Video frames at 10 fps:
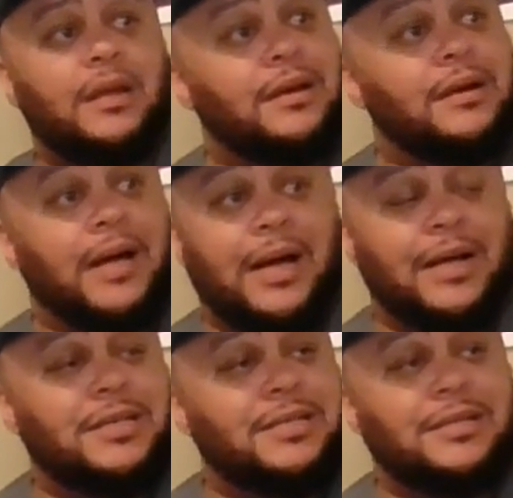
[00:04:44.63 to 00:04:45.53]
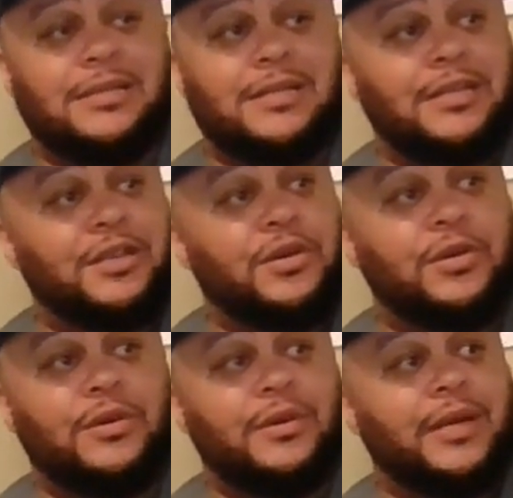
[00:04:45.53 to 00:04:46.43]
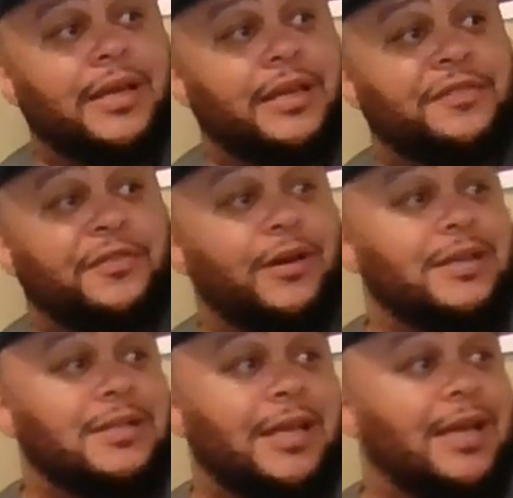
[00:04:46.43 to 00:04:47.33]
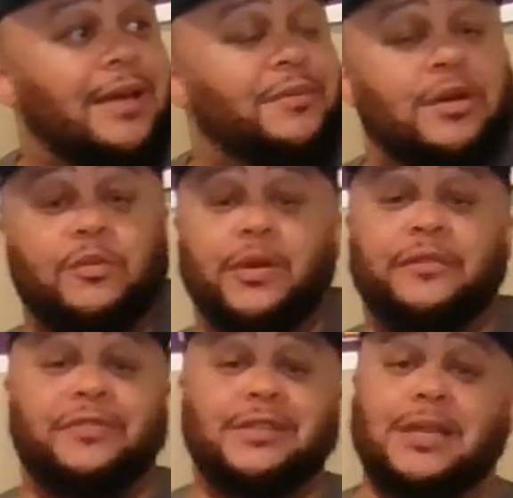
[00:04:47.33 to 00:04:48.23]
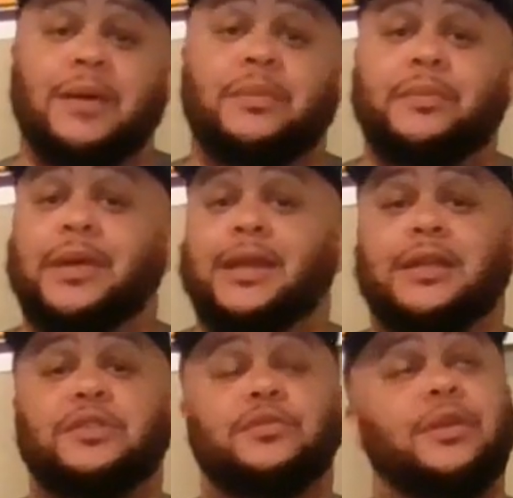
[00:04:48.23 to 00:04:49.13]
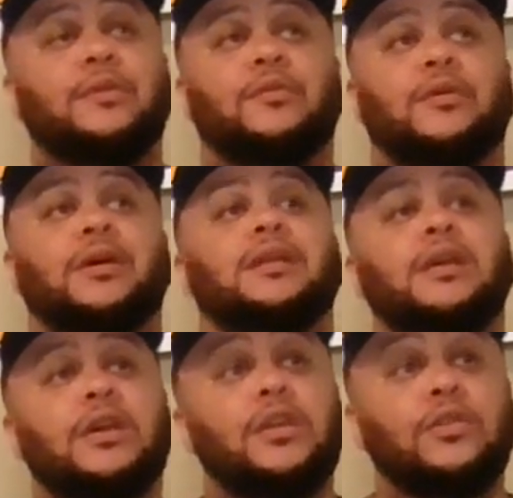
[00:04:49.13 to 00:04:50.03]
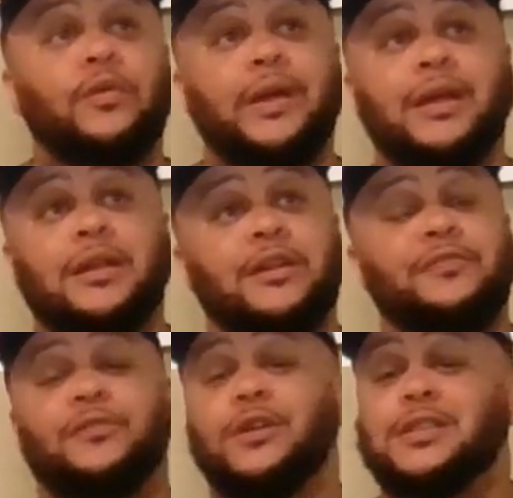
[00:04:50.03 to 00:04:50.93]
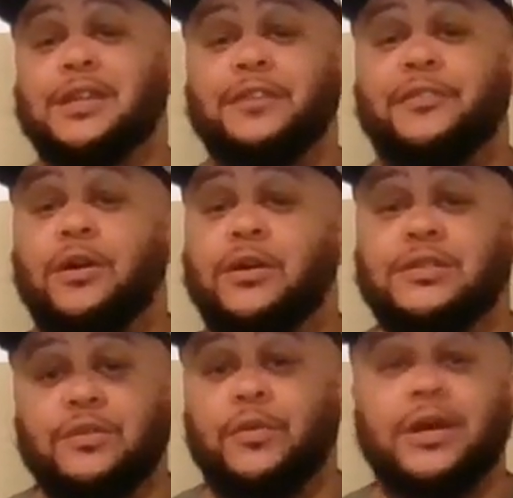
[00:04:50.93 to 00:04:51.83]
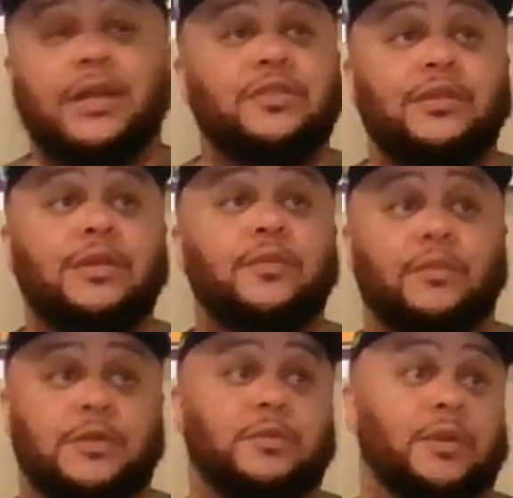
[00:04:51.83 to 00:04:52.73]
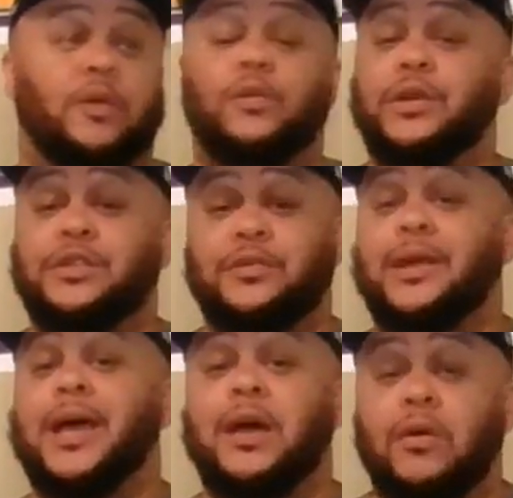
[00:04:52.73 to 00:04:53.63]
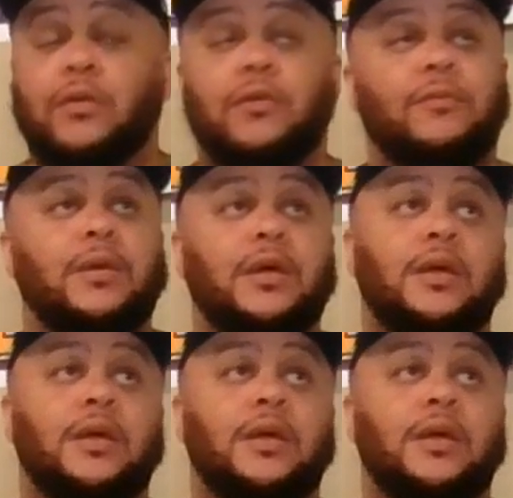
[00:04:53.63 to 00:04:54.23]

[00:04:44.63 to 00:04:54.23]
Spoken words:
look, I just, you know, as far as the game, good win for Tampa Bay. They 3-1. New England unfortunately falls to 1-3, 0-3 at home.